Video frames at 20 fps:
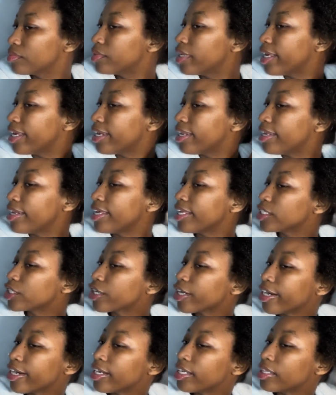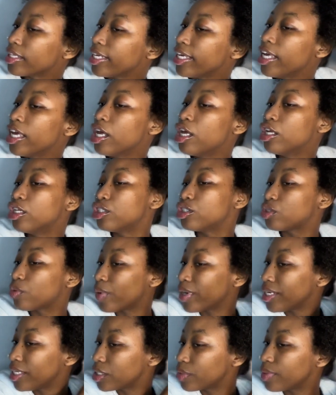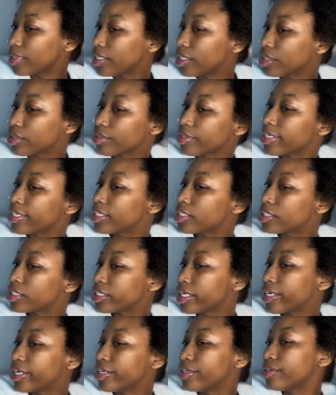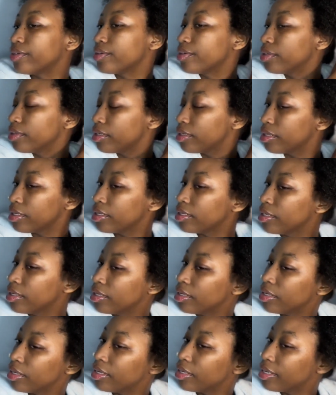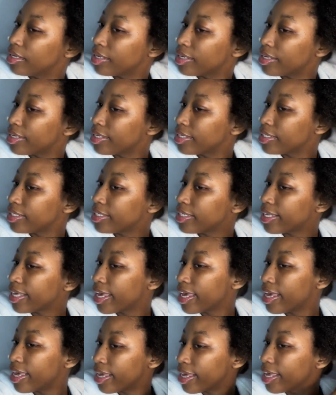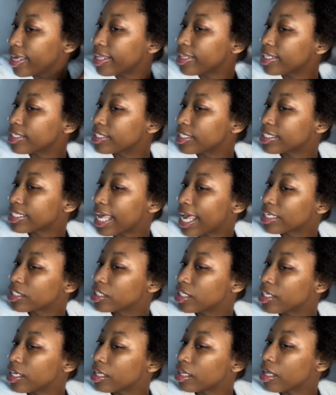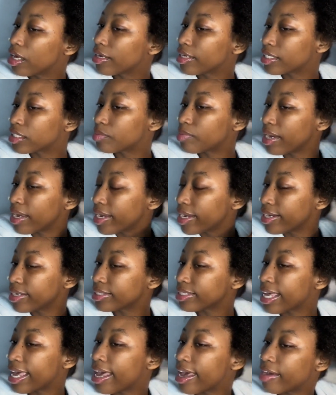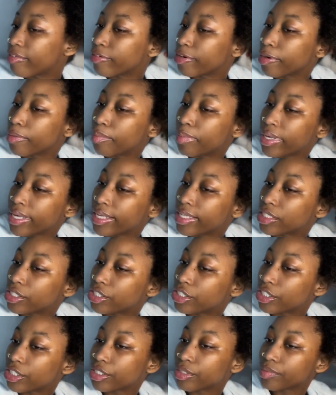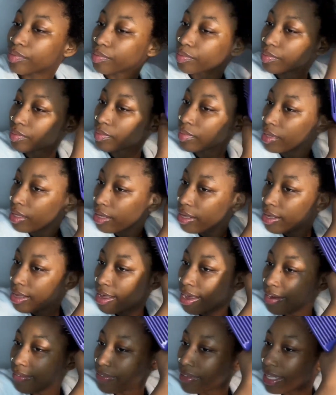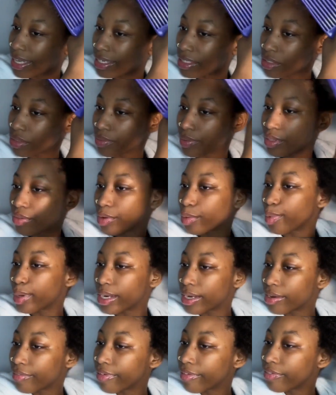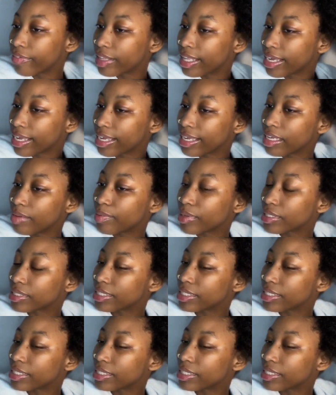And it is currently 2023, so yeah. And this is actually the longest my hair's ever been too. I feel like this is really repetitive. I feel like I keep on